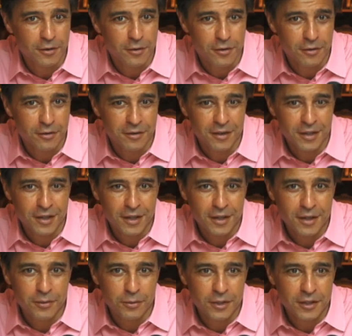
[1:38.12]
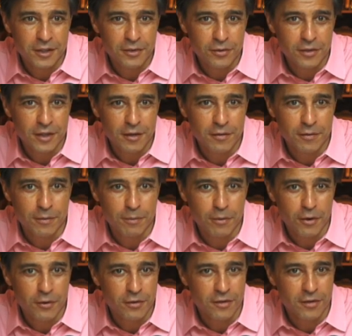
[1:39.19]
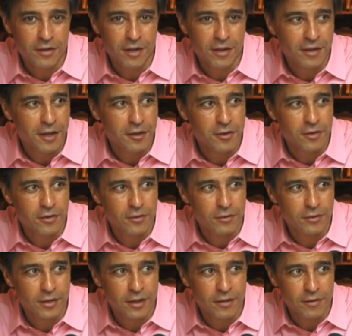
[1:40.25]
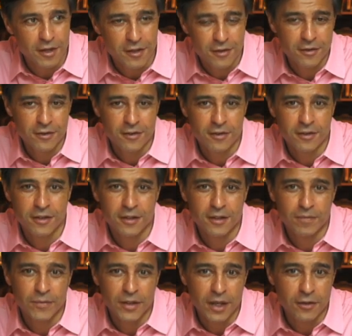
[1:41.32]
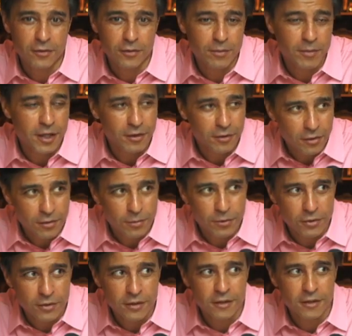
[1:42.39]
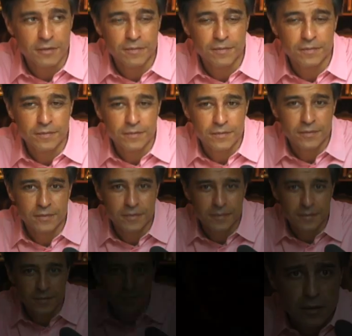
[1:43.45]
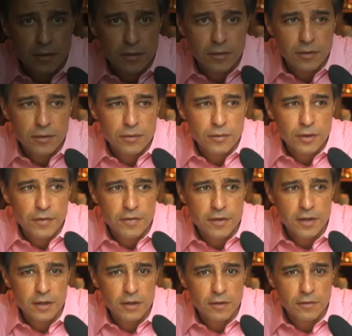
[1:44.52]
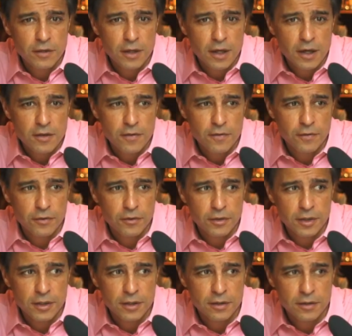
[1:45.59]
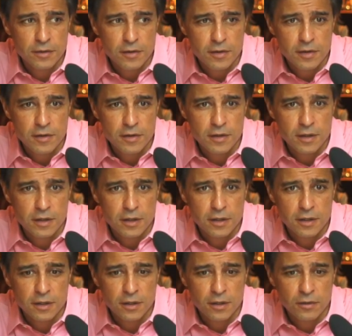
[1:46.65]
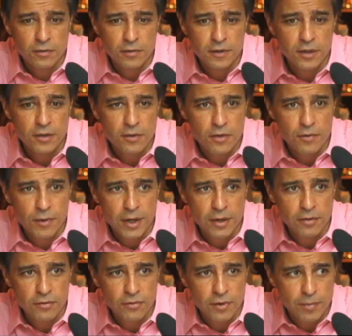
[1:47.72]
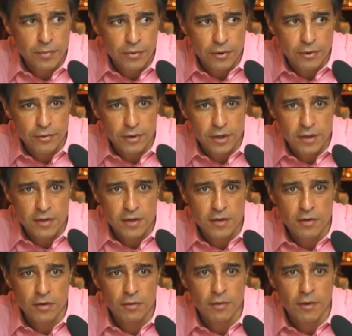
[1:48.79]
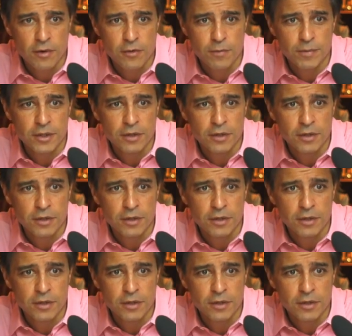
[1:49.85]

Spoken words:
So we need to give both attention to the investors and to the medical community. What we've seen over the last 4 years is the continuous regulatory progress has almost been